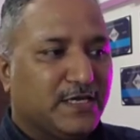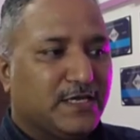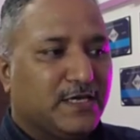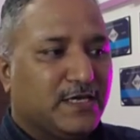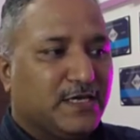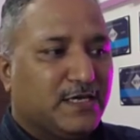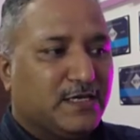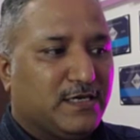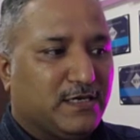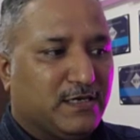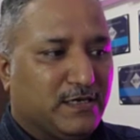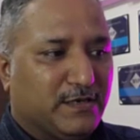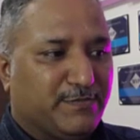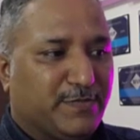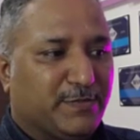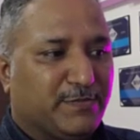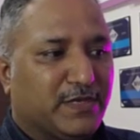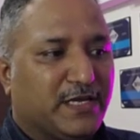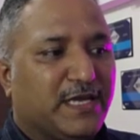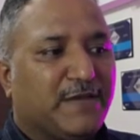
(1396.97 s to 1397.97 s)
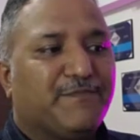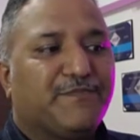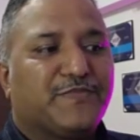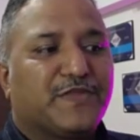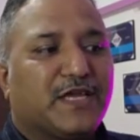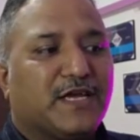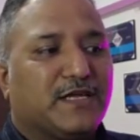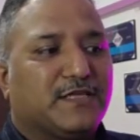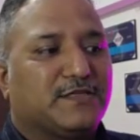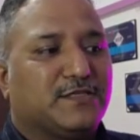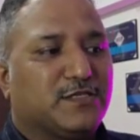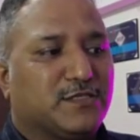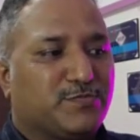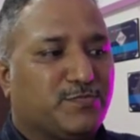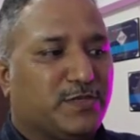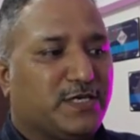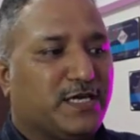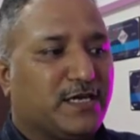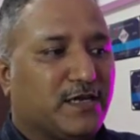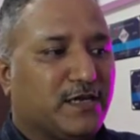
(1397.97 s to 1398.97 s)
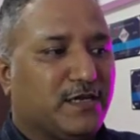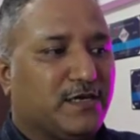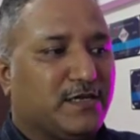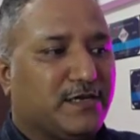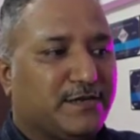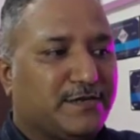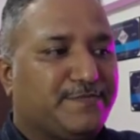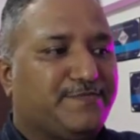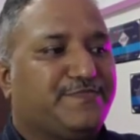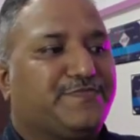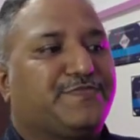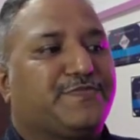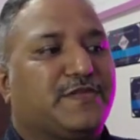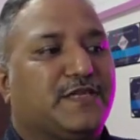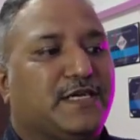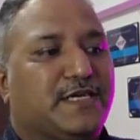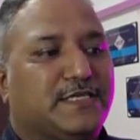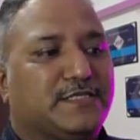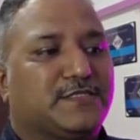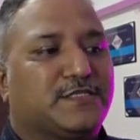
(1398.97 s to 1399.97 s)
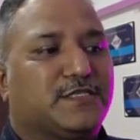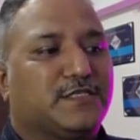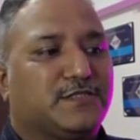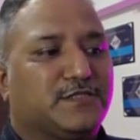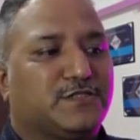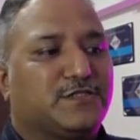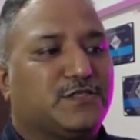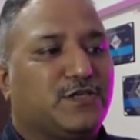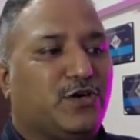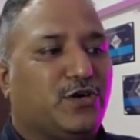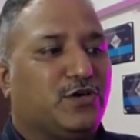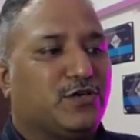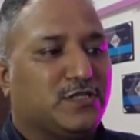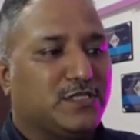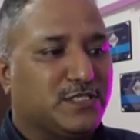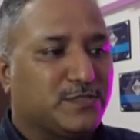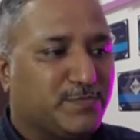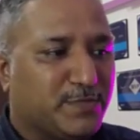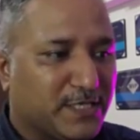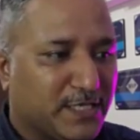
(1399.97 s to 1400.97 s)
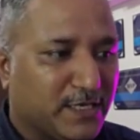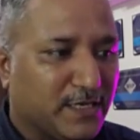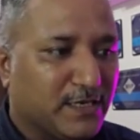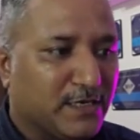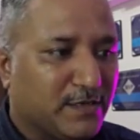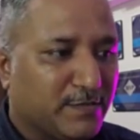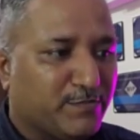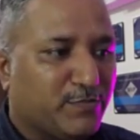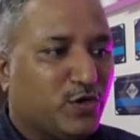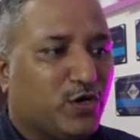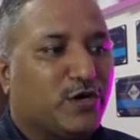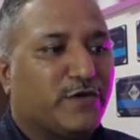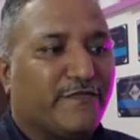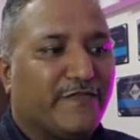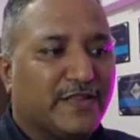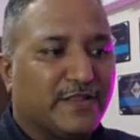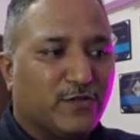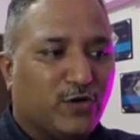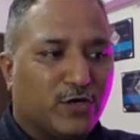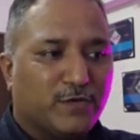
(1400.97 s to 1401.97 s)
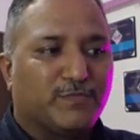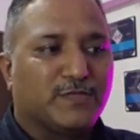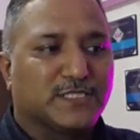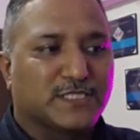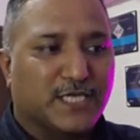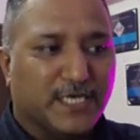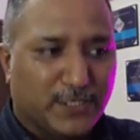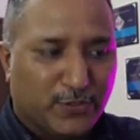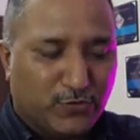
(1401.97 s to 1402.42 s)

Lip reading: memory, this particular instance or this particular pod will not be scheduled